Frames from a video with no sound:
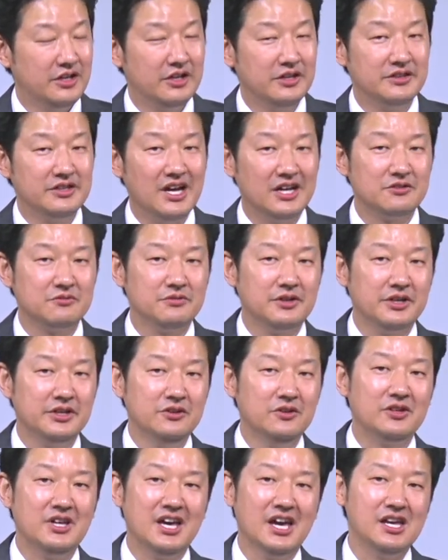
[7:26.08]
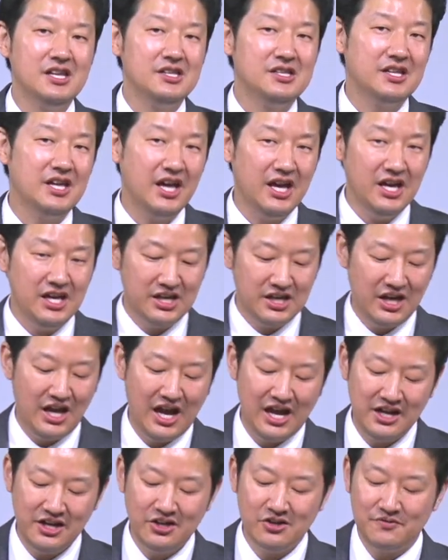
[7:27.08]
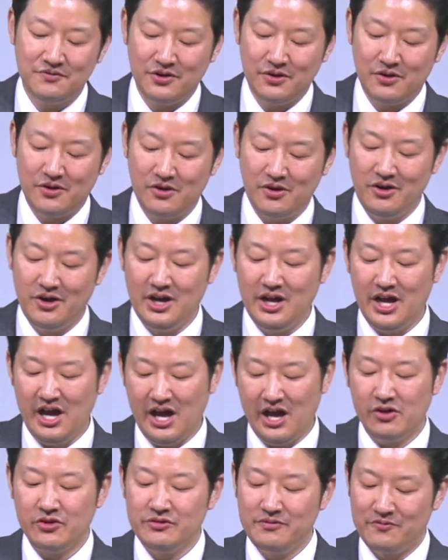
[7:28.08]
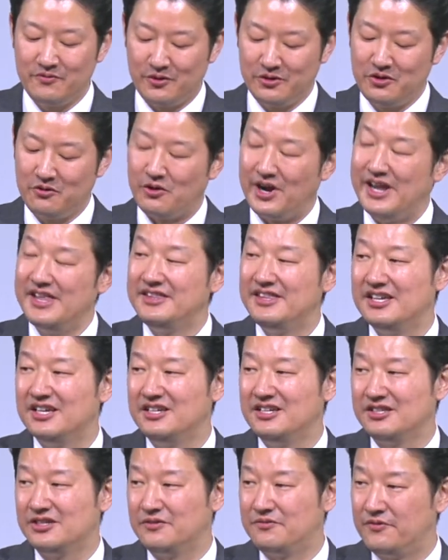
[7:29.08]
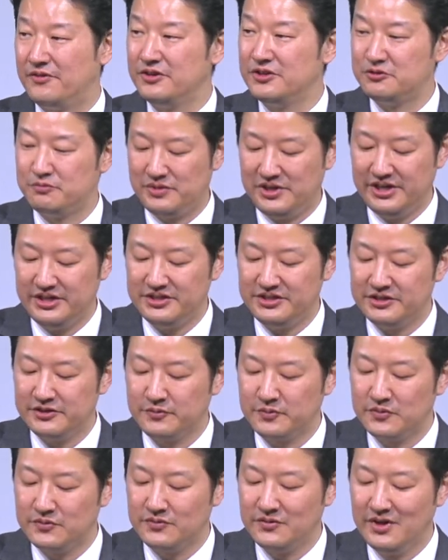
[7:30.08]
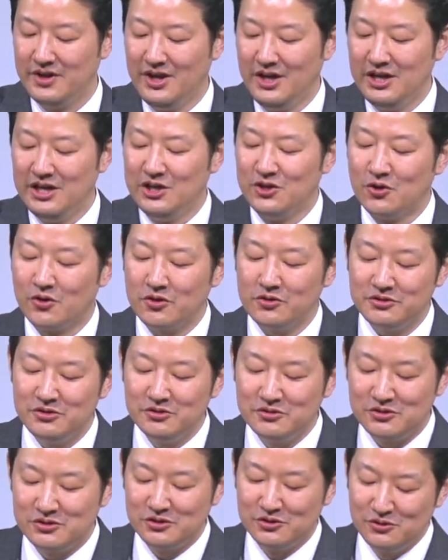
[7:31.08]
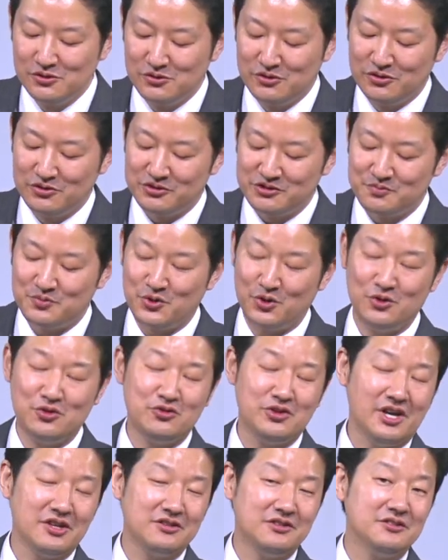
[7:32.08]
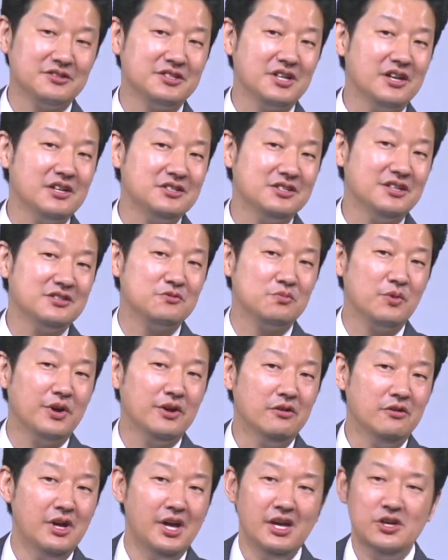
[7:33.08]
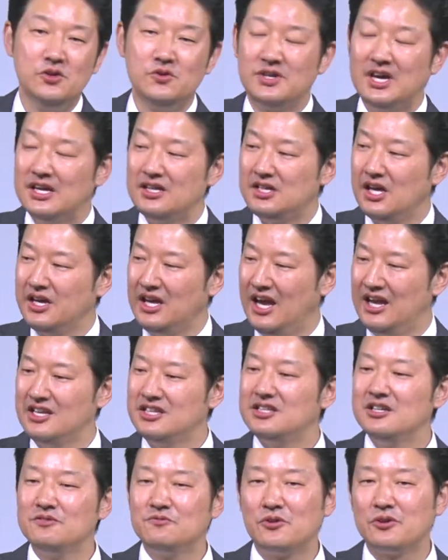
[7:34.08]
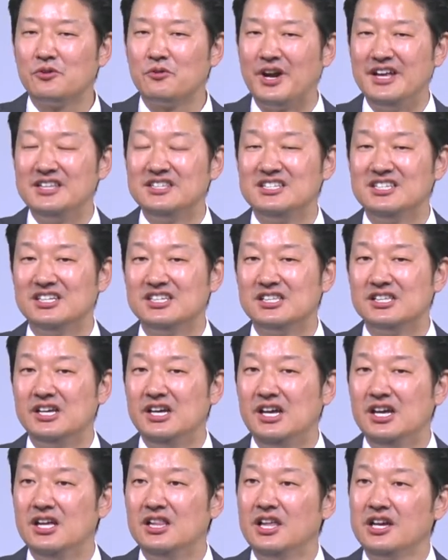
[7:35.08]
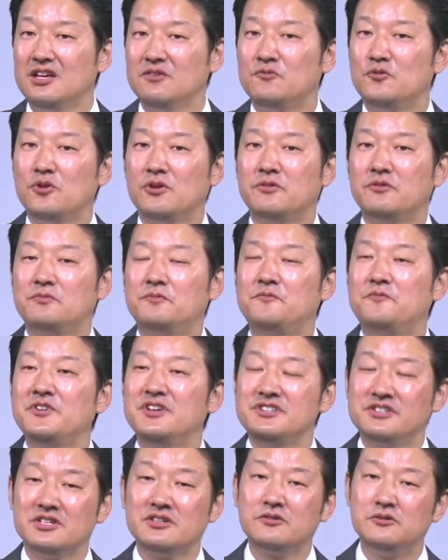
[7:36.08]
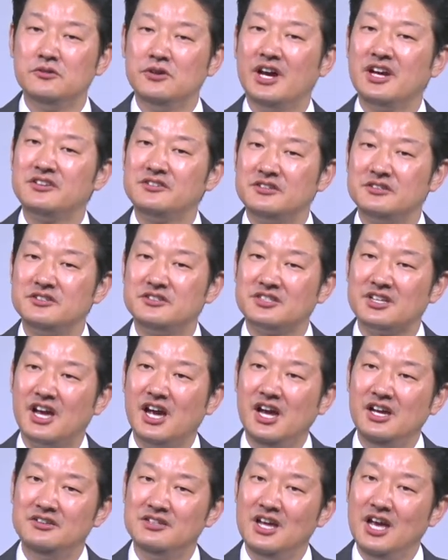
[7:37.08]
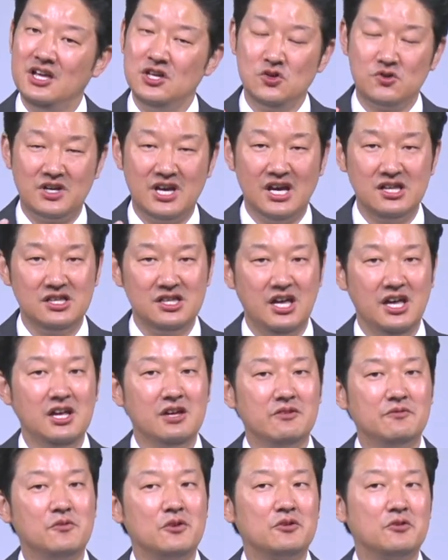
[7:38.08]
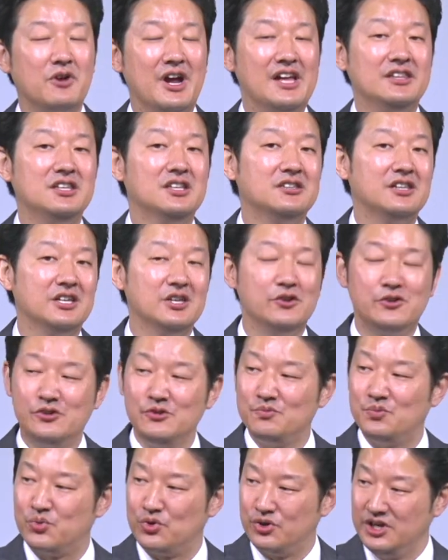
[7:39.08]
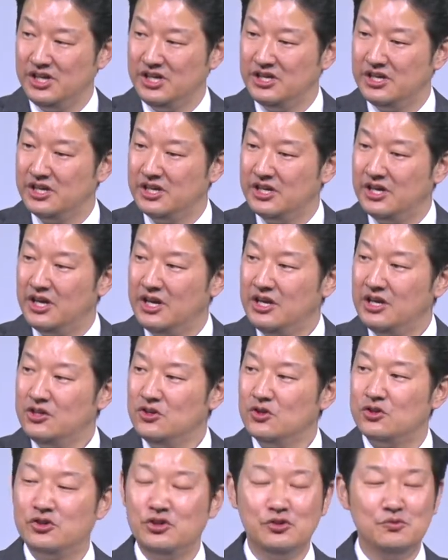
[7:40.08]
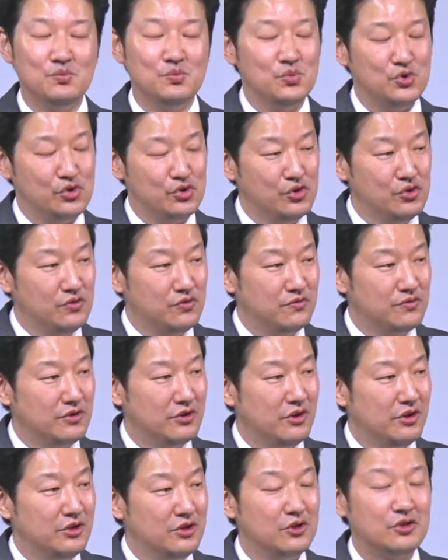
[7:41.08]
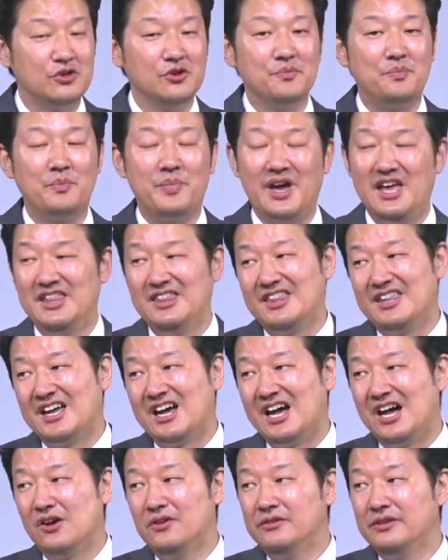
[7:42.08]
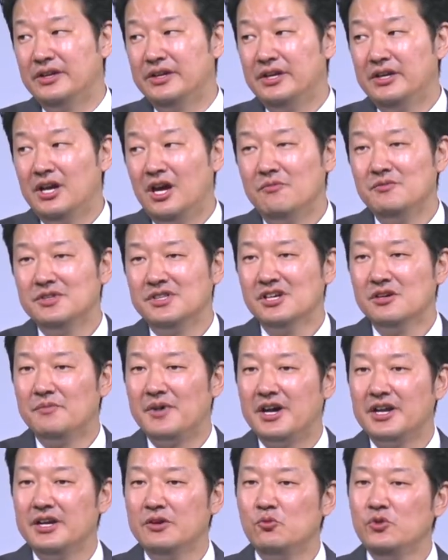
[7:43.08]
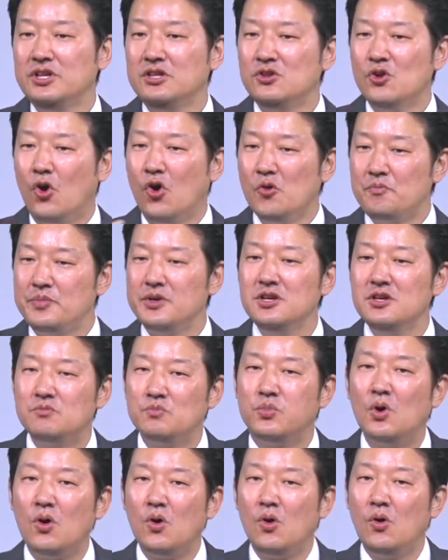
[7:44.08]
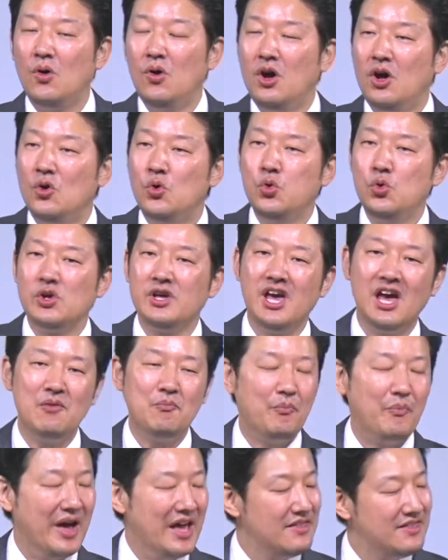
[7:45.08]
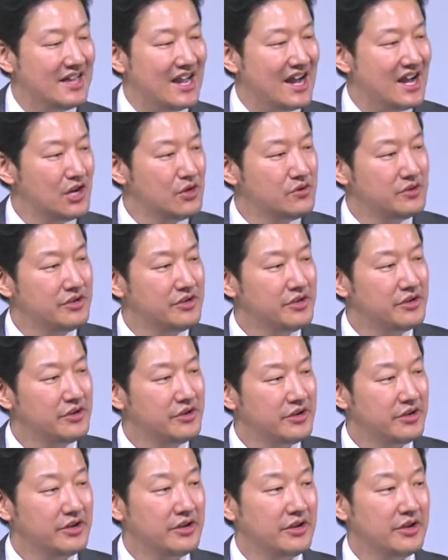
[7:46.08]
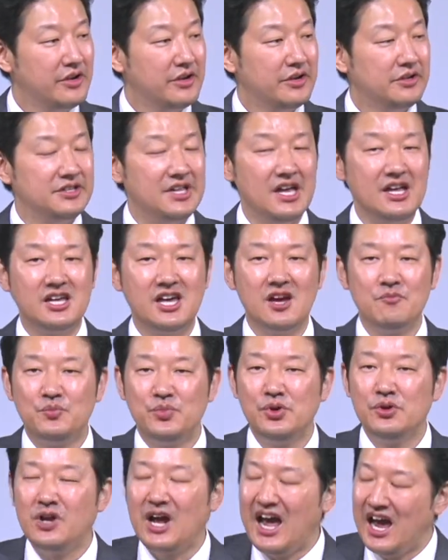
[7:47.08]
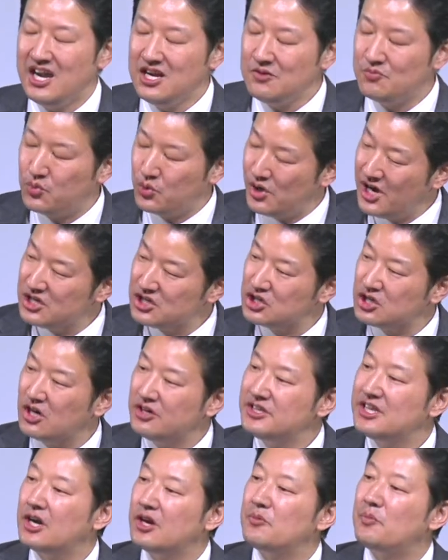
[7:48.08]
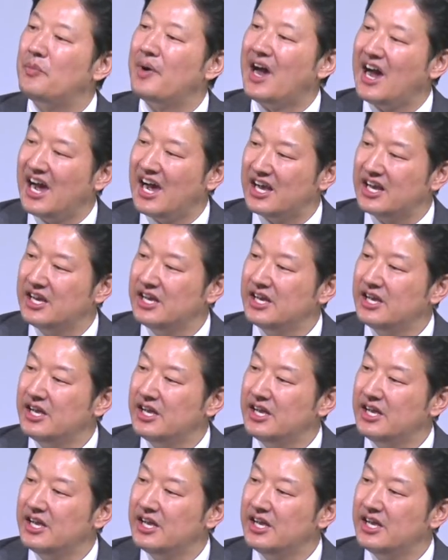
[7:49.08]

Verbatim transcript: That's why you can't take any of your health for granted in the first place. Yes. In order to do spiritual exercise as well, you can't take anything for granted. Like if you're physical exercise, you can't take for granted that you could breathe, Amen. You could move, you could bend down. Yes. I mean, think about it. We know people who can't bend down. Right. They can't put any pressure on their back.